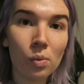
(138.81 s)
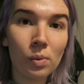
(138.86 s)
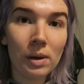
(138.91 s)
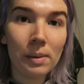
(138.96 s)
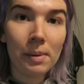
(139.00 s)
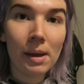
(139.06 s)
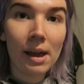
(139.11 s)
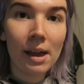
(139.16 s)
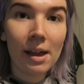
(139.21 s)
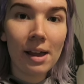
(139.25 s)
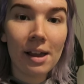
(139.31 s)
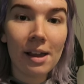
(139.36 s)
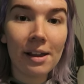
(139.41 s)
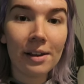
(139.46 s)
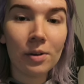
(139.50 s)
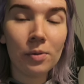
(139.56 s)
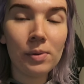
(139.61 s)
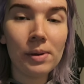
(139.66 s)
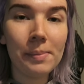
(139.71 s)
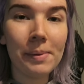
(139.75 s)
We
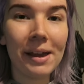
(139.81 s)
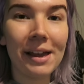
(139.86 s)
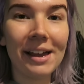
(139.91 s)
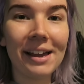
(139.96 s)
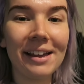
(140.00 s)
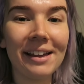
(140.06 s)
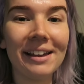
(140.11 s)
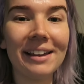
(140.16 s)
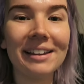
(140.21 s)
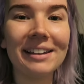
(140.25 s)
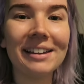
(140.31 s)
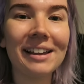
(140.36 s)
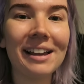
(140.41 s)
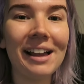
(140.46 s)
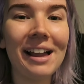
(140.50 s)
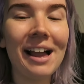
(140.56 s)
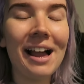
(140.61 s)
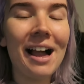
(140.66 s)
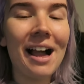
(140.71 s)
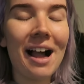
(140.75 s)
back, we back.
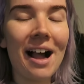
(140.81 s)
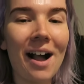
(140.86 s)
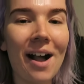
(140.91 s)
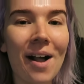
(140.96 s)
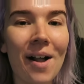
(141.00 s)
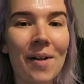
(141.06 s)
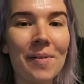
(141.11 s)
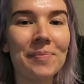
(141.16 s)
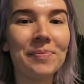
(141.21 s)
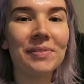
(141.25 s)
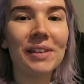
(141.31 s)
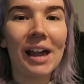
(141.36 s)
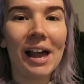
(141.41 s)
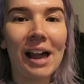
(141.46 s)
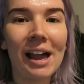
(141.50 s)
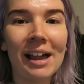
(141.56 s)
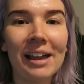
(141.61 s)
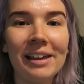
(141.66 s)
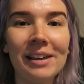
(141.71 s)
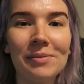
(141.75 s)
Um,
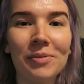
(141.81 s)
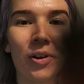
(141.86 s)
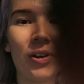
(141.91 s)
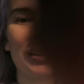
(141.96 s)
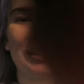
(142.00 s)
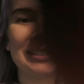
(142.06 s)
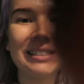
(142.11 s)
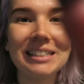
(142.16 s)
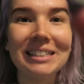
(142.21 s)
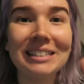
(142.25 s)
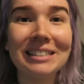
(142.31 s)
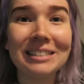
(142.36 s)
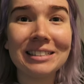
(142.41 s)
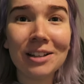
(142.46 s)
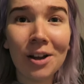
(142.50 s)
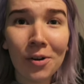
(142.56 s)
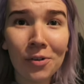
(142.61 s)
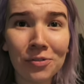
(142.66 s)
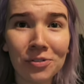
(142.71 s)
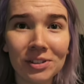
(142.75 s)
I am honestly
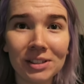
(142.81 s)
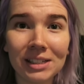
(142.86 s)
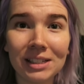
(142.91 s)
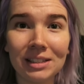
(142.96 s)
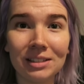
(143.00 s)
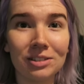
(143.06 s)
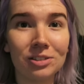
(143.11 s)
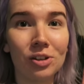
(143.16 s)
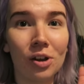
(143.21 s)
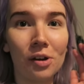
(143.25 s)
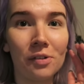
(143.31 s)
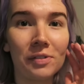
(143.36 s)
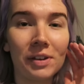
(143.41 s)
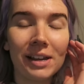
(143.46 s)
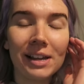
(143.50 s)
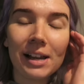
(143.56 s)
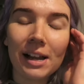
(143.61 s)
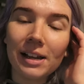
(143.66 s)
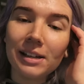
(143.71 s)
so freaking starving.